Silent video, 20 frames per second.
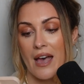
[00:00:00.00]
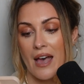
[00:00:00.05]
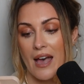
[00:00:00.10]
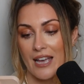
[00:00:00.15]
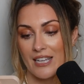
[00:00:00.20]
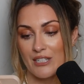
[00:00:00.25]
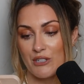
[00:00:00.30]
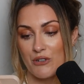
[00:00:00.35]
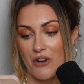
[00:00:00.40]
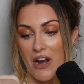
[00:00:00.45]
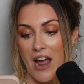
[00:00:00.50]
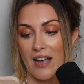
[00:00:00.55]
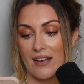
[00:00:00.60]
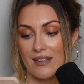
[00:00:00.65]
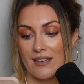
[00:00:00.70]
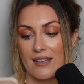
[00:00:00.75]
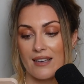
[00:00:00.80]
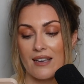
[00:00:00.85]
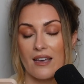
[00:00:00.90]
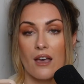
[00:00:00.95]
I
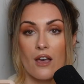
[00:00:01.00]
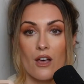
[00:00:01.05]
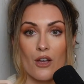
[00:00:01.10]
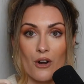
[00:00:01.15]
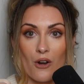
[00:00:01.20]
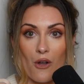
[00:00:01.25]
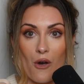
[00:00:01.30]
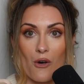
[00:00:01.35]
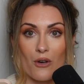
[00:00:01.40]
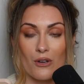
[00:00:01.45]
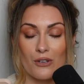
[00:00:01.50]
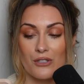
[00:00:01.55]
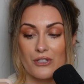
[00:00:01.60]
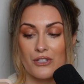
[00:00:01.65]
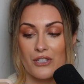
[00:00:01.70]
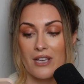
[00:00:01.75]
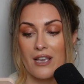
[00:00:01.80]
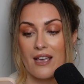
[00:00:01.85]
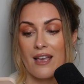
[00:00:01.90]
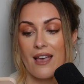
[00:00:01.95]
drank a
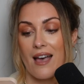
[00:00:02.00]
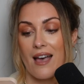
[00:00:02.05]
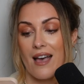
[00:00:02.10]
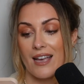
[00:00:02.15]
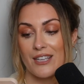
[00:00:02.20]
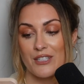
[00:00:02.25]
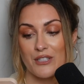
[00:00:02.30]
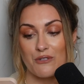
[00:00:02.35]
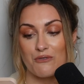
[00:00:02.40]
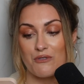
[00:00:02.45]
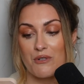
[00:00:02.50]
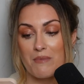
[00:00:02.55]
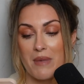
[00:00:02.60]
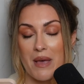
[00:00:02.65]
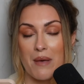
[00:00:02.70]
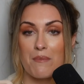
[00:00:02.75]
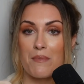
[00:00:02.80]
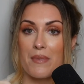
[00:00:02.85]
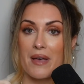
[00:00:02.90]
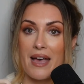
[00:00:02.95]
lot. I don't
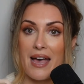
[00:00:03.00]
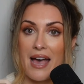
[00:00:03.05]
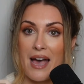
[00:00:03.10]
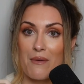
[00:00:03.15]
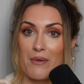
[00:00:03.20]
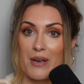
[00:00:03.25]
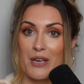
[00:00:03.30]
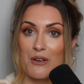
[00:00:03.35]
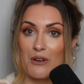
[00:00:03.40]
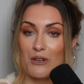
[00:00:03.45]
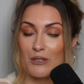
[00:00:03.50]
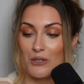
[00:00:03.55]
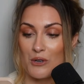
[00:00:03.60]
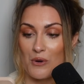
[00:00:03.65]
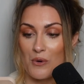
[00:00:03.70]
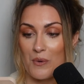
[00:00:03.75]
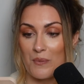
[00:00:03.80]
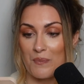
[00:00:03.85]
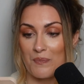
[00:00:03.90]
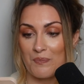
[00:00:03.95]
remember how I got
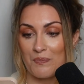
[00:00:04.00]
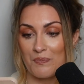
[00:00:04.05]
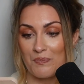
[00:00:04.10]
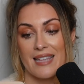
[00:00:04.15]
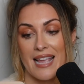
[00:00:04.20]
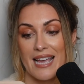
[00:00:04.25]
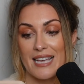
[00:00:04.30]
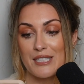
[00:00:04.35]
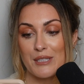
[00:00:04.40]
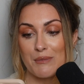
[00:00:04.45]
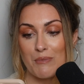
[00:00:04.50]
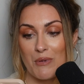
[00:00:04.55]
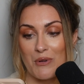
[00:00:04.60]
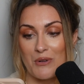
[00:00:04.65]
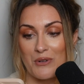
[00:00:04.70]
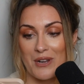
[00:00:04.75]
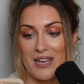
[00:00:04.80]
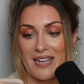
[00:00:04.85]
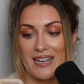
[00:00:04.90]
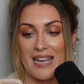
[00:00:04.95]
home. Next
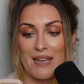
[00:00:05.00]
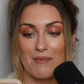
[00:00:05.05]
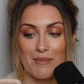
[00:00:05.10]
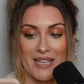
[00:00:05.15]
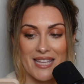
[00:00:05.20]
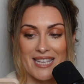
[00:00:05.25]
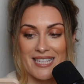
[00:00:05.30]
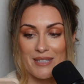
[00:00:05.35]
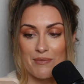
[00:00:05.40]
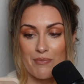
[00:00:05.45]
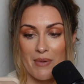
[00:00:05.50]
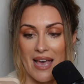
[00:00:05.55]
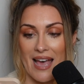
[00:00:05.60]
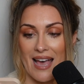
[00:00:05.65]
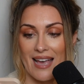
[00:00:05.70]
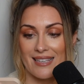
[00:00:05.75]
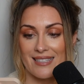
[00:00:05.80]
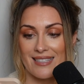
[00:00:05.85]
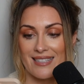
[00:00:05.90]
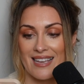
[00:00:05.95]
morning, I'm in his
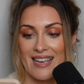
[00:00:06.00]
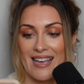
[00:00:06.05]
bed.